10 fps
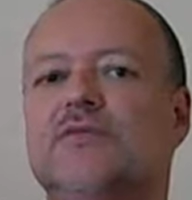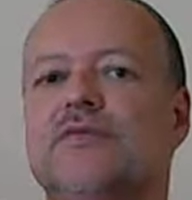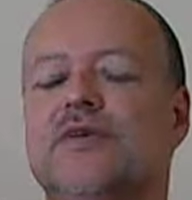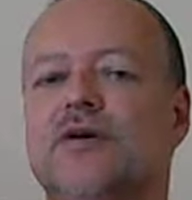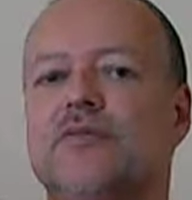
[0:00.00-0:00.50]

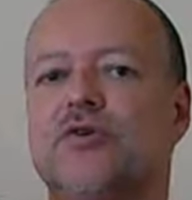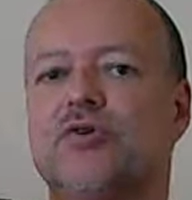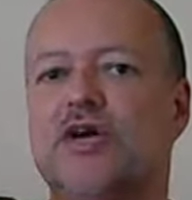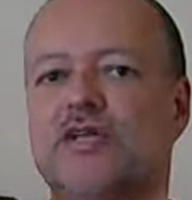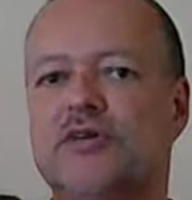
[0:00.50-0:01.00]
the
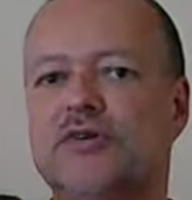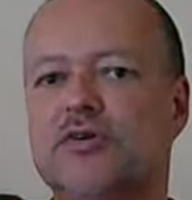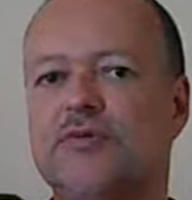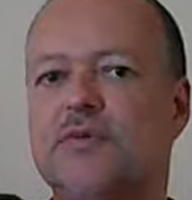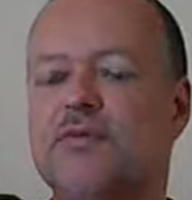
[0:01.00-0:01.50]
criteria
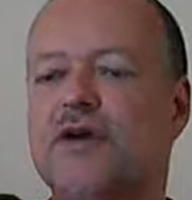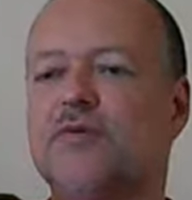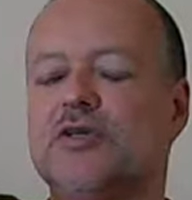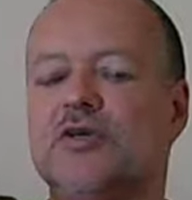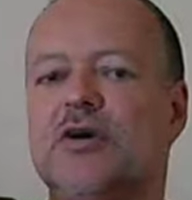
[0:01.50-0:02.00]
could be met
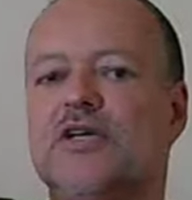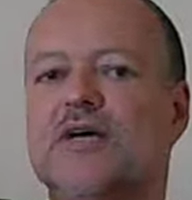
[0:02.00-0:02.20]
with the dog